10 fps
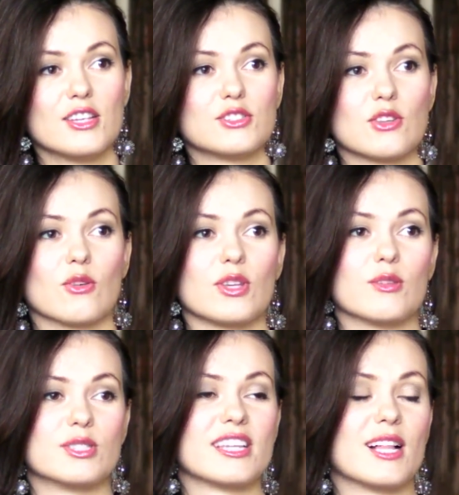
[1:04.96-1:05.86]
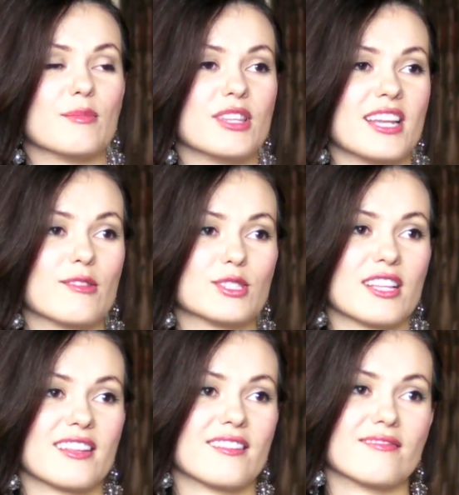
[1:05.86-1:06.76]
So he was telling me that I was
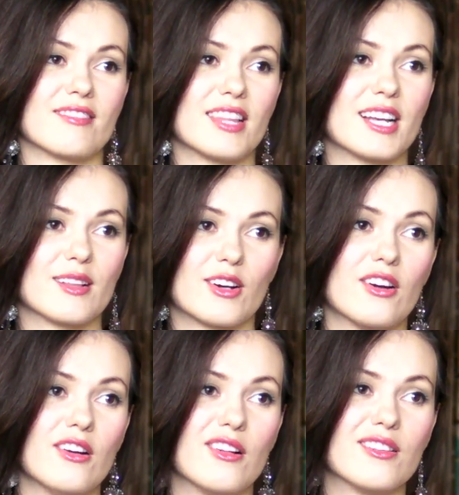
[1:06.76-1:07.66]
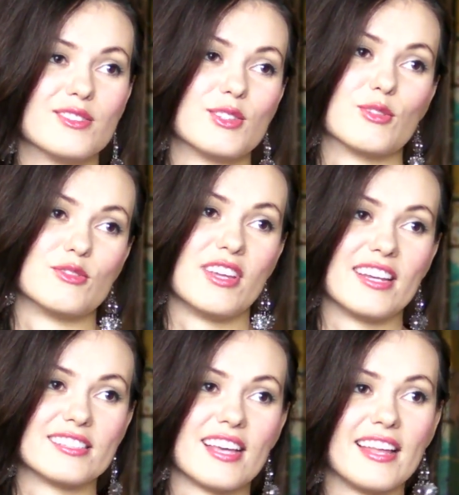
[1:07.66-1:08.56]
a little girl, so it was
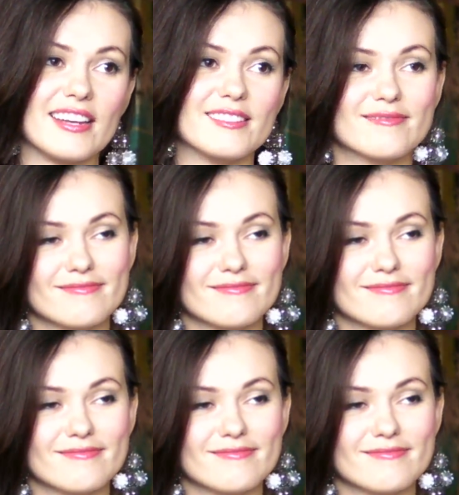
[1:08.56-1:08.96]
very exciting.